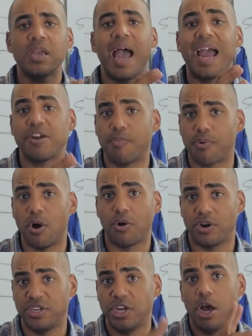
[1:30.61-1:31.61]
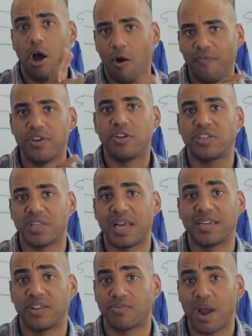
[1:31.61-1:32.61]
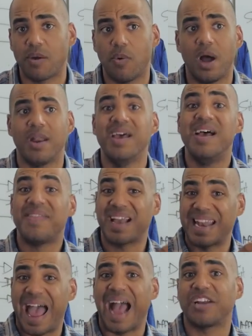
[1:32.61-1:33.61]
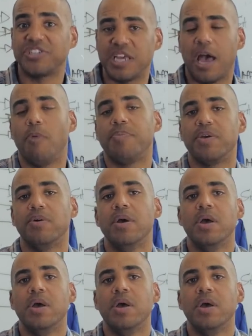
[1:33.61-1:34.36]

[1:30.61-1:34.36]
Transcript: at your brokerage, hopefully you selected the right one, that can actually help you.